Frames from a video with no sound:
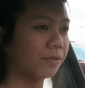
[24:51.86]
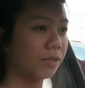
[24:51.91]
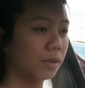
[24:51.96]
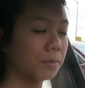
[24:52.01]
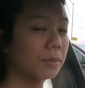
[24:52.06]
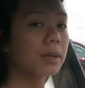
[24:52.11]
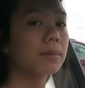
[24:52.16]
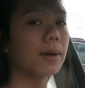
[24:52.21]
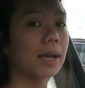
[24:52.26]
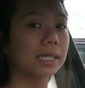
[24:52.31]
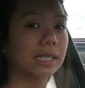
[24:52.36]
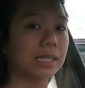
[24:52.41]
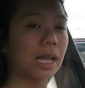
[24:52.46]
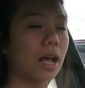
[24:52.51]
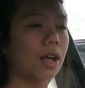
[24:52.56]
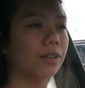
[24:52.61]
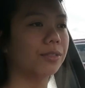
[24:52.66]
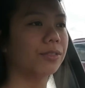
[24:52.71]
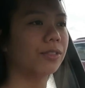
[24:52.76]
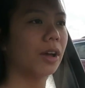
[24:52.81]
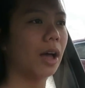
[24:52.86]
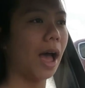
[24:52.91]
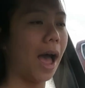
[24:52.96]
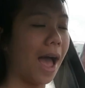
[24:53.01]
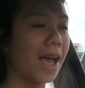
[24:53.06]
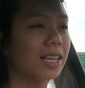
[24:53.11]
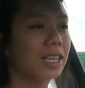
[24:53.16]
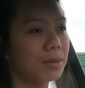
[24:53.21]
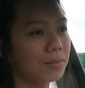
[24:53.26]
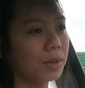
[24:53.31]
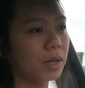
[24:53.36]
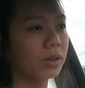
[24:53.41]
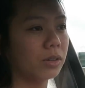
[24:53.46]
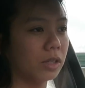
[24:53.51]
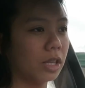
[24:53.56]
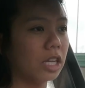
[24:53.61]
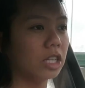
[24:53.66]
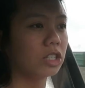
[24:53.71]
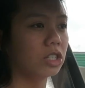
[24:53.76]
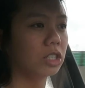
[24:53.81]
for me, myself, I can be in a
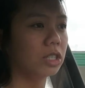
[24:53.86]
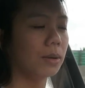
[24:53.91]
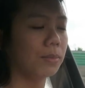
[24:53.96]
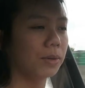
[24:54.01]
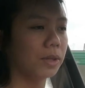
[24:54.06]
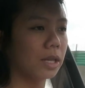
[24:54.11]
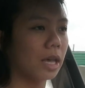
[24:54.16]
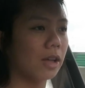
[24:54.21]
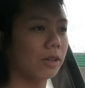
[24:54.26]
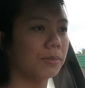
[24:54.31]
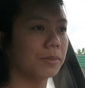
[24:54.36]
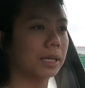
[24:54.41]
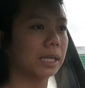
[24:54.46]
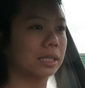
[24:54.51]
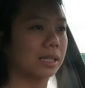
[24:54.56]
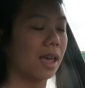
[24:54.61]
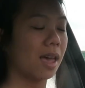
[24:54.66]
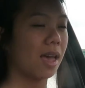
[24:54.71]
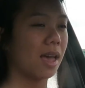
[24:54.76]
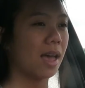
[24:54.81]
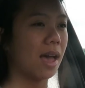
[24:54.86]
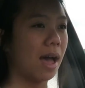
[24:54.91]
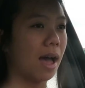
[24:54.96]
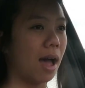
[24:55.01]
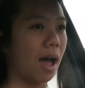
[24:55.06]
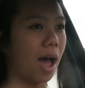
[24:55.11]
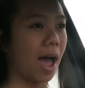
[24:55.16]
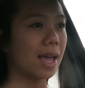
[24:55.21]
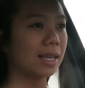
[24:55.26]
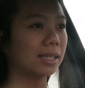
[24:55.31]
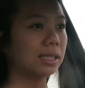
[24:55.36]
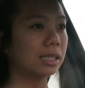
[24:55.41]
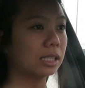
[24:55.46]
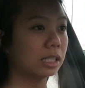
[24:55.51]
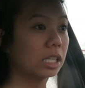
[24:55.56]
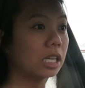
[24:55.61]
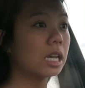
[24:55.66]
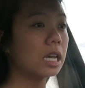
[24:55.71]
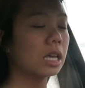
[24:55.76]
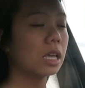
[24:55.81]
relationship with Kelvin because I
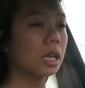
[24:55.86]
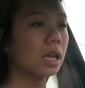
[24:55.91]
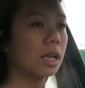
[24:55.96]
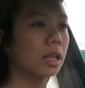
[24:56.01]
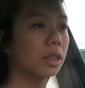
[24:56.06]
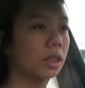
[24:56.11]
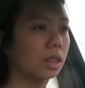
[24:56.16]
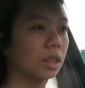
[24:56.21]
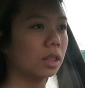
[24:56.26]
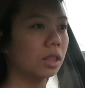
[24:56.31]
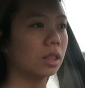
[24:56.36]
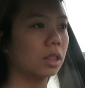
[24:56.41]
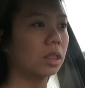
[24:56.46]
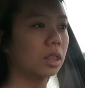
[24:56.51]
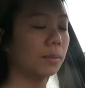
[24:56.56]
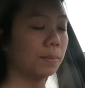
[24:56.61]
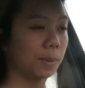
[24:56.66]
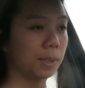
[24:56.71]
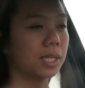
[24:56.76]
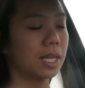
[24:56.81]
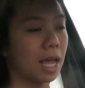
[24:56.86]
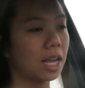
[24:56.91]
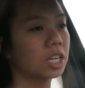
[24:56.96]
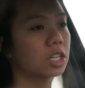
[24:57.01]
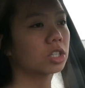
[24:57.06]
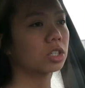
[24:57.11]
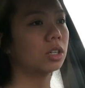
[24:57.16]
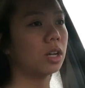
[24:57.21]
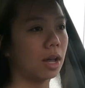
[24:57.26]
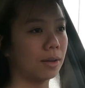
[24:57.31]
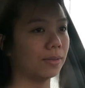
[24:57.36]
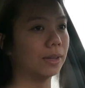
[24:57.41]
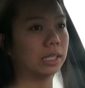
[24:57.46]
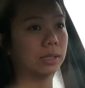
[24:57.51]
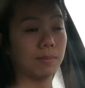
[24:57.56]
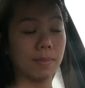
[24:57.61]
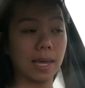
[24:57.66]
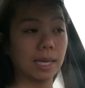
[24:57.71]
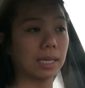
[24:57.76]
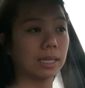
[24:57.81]
see the potential of
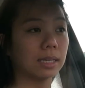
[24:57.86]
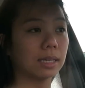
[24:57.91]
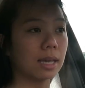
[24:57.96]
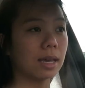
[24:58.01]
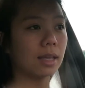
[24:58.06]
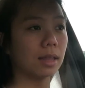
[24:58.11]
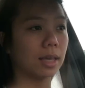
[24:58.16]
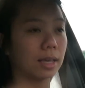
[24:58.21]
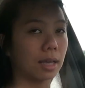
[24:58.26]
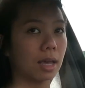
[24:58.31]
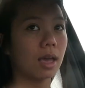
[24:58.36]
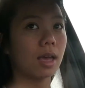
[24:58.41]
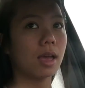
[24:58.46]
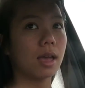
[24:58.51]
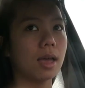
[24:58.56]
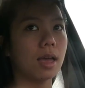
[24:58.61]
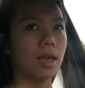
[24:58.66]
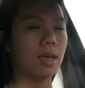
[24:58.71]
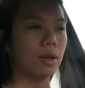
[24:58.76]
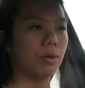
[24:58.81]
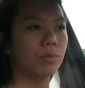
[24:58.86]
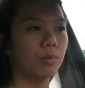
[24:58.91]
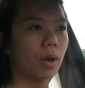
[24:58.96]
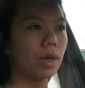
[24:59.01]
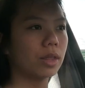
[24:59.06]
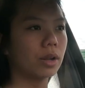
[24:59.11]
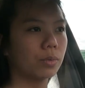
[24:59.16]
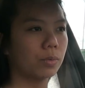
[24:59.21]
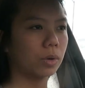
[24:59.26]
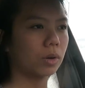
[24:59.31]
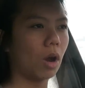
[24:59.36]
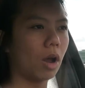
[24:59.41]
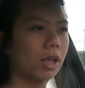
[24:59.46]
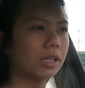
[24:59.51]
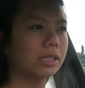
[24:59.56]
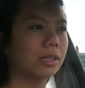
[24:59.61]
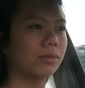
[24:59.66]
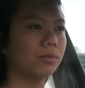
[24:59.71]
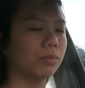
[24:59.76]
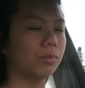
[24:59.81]
us making it. Like, whether,
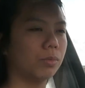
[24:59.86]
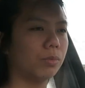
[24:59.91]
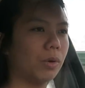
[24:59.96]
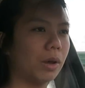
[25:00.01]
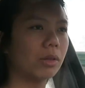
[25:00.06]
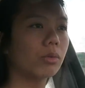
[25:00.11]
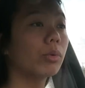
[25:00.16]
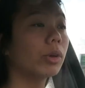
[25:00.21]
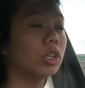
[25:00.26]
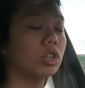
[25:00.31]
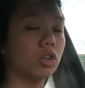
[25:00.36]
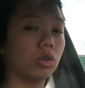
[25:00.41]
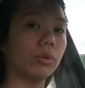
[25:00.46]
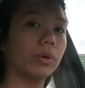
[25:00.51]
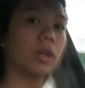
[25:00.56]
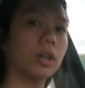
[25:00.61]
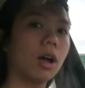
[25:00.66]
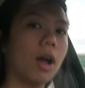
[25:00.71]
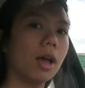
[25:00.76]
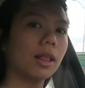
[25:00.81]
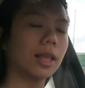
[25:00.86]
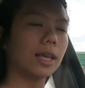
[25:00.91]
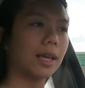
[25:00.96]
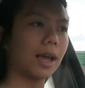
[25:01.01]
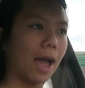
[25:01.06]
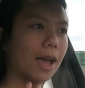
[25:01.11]
regardless of whether we do or not, like,